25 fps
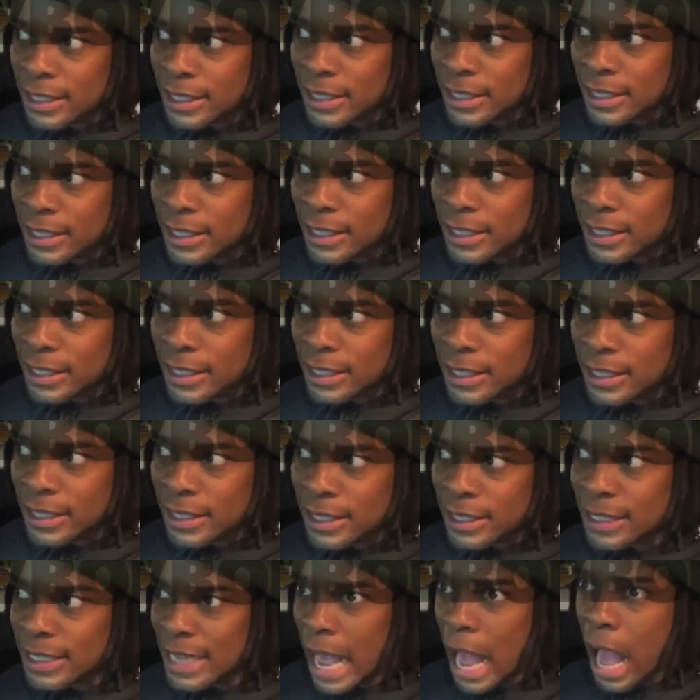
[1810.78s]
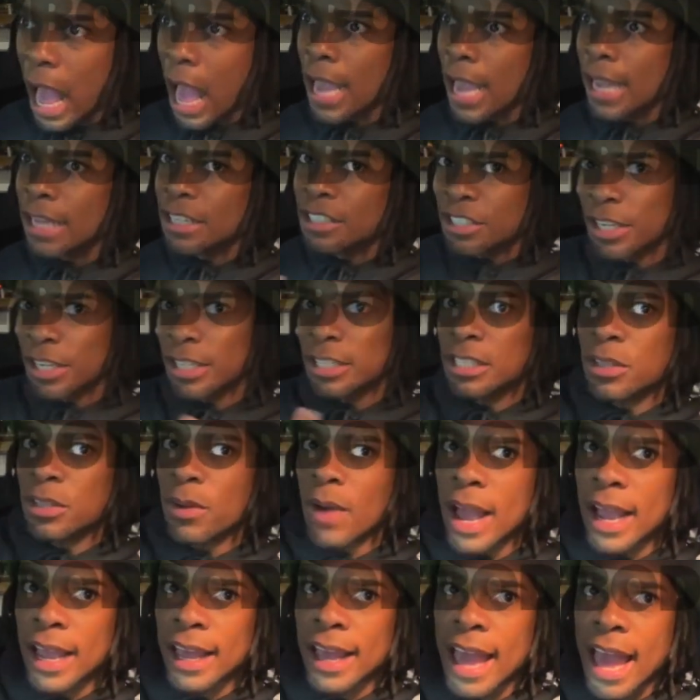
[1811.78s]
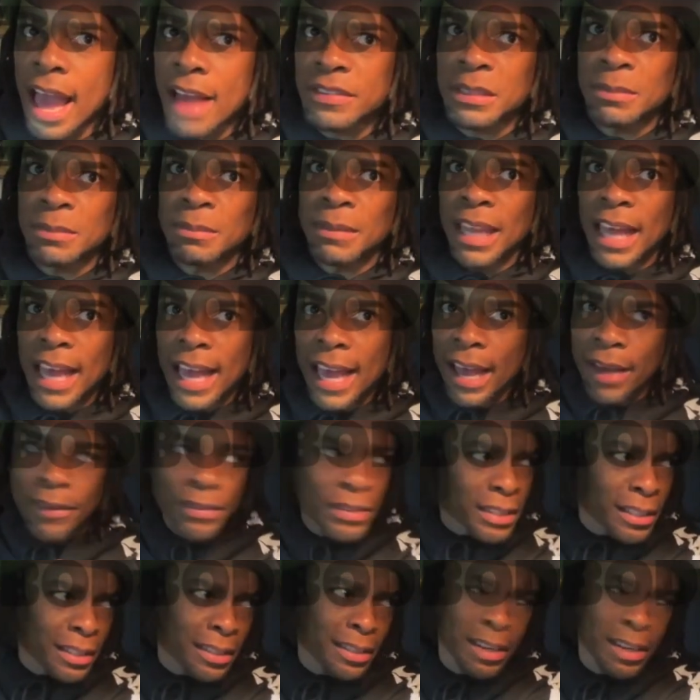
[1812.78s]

life to die just so I can have some laughs?